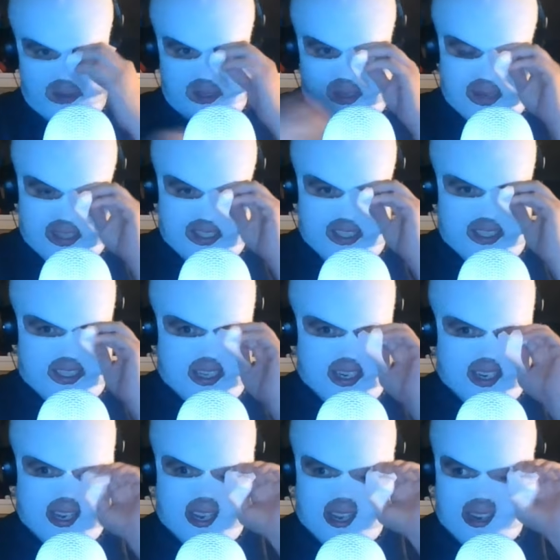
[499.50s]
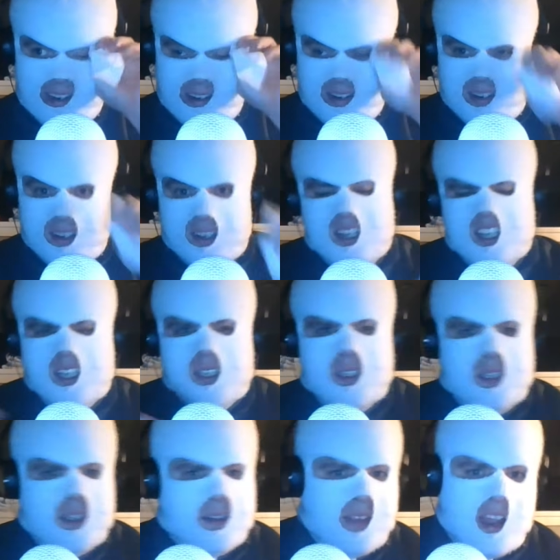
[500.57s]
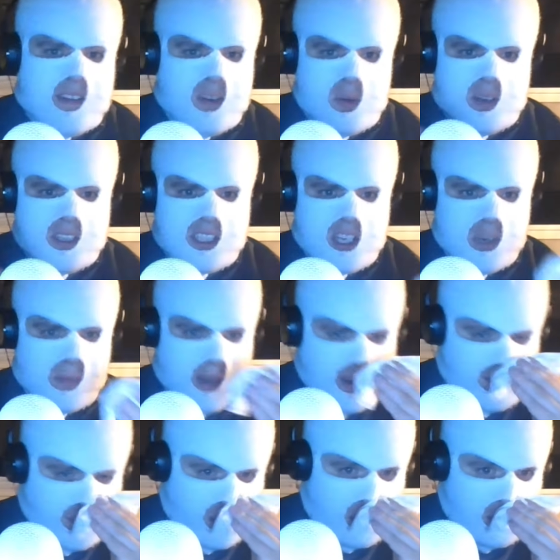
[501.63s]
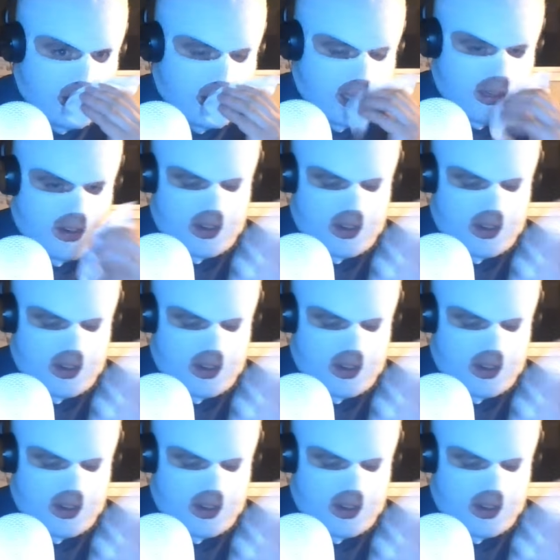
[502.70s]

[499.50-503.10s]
the best extent I can. Everyone's human after all, so